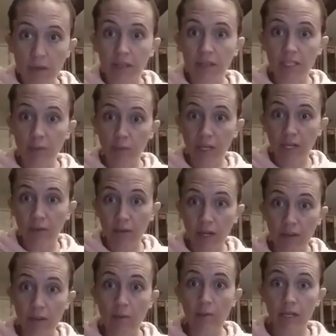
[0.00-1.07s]
a little bit
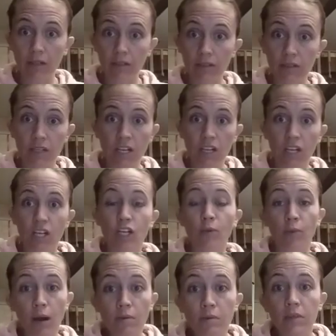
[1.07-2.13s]
around the middle, you're
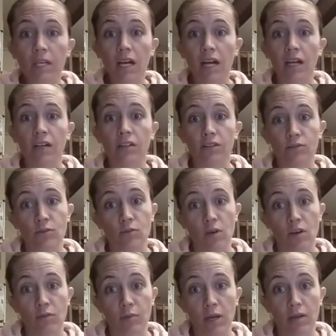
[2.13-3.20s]
probably not going to lose
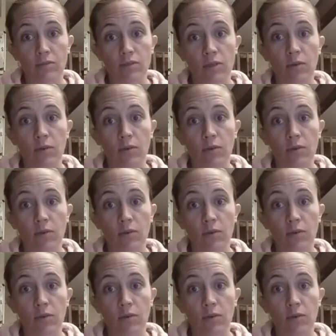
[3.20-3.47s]
12 pounds.